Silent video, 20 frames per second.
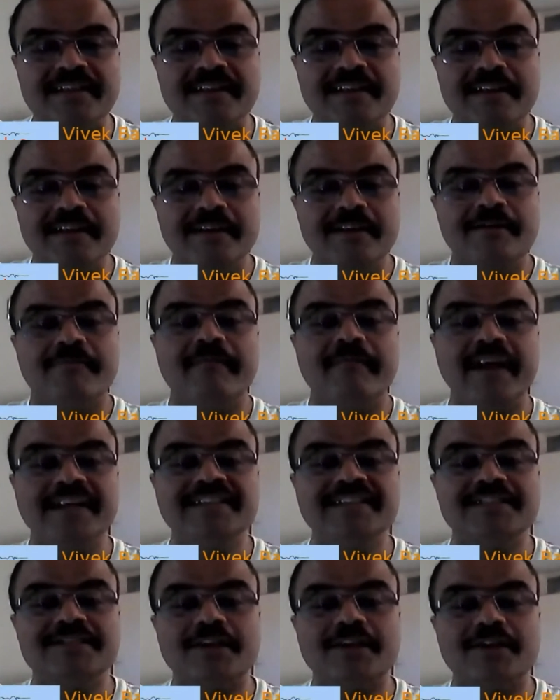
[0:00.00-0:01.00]
where she
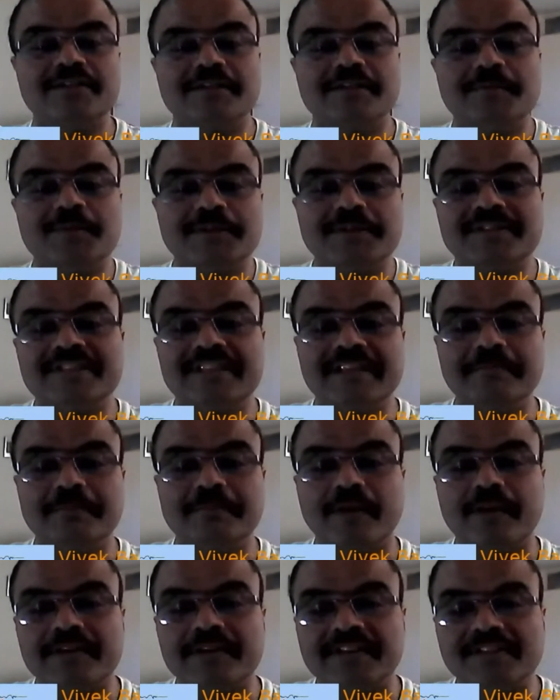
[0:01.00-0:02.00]
talked about the
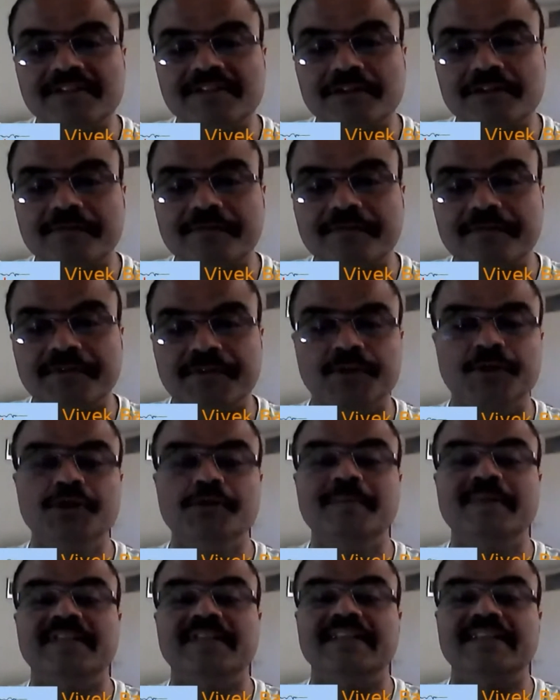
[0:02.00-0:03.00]
importance of
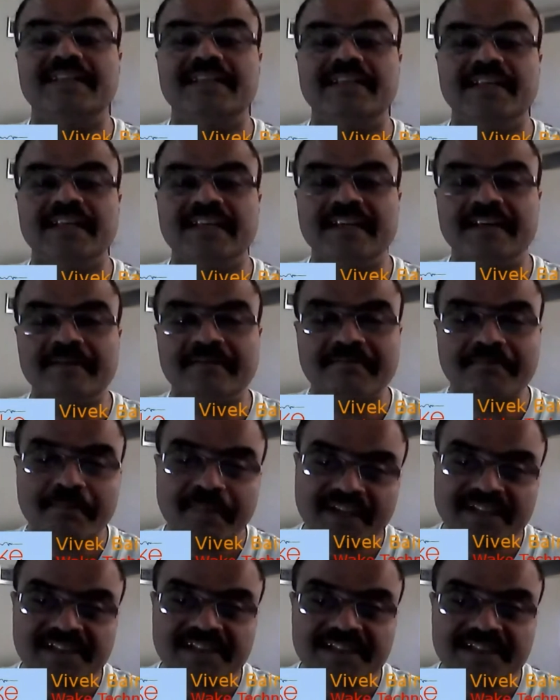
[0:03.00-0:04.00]
humor in
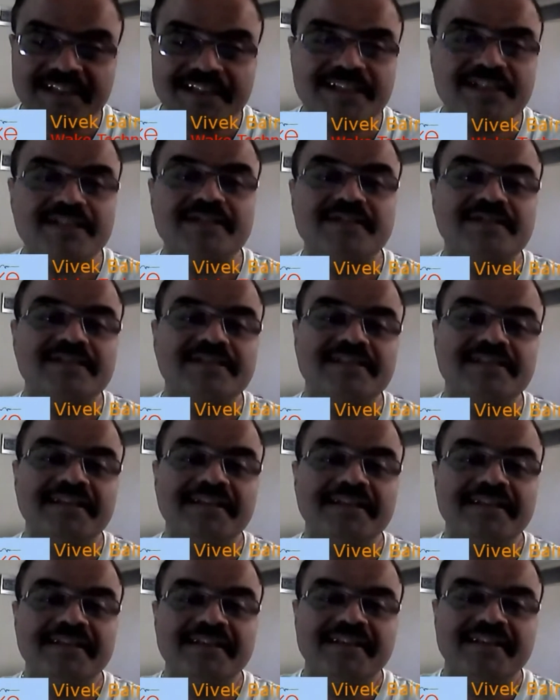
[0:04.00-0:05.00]
presentations.
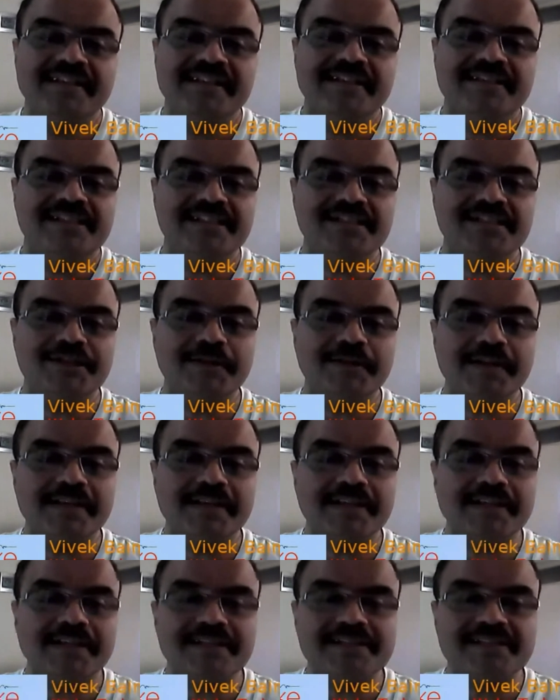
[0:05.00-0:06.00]
She told
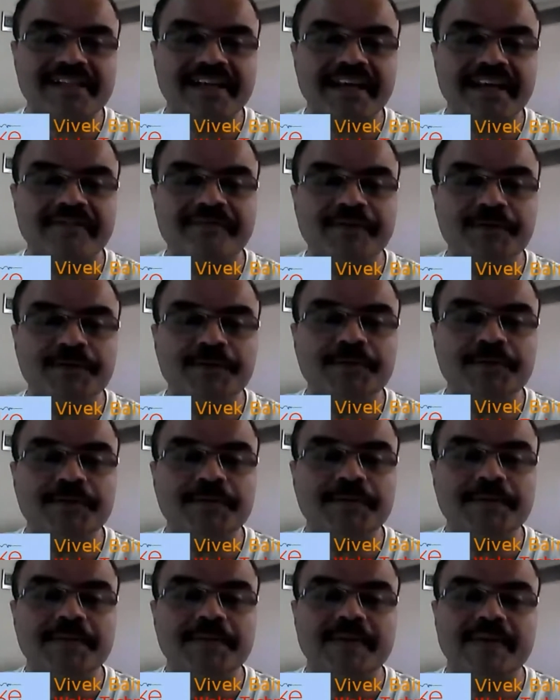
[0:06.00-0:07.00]
us a
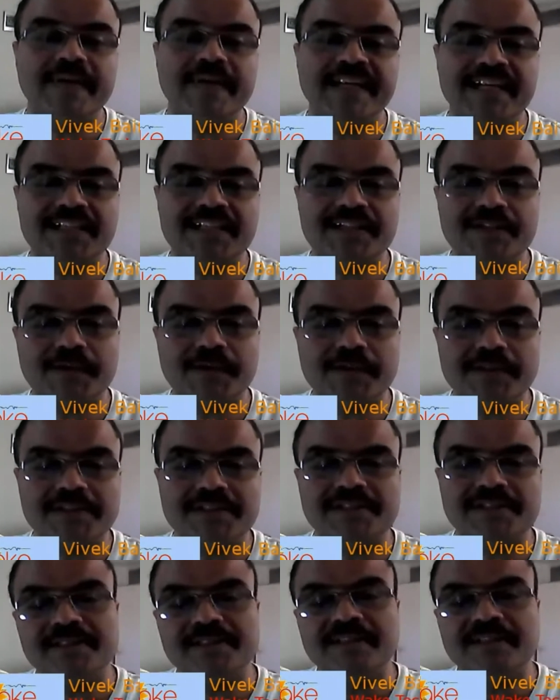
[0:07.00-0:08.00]
few
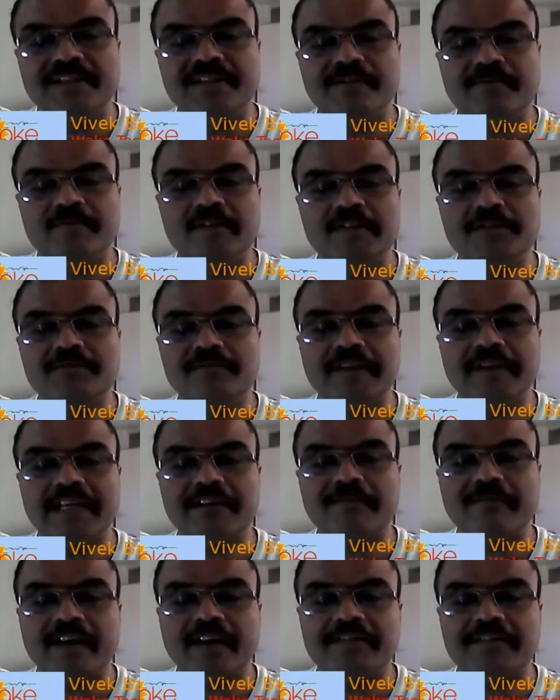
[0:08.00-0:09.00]
anecdotes which were
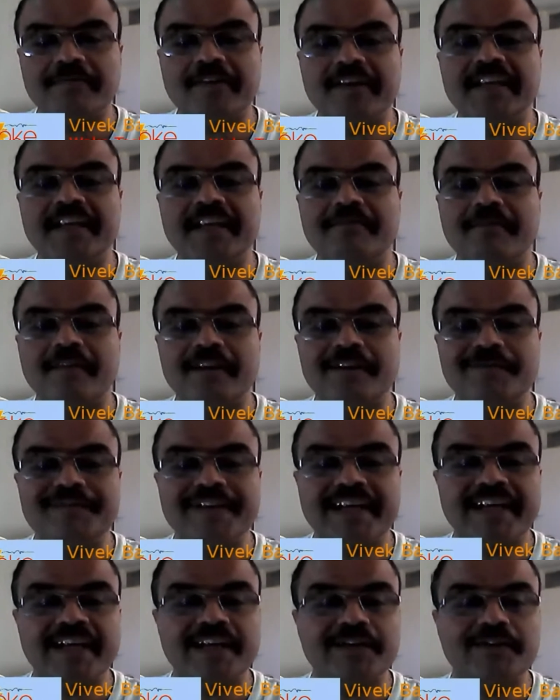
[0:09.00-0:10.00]
quite funny. One of the
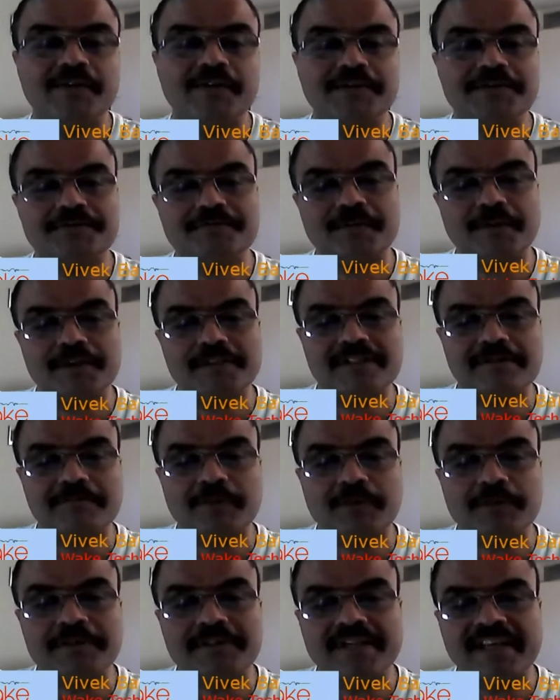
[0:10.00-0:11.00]
anecdotes was
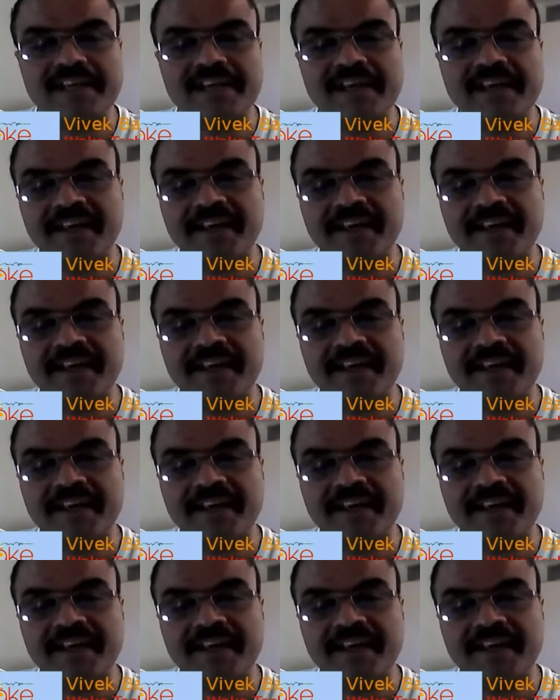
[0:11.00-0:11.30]
about a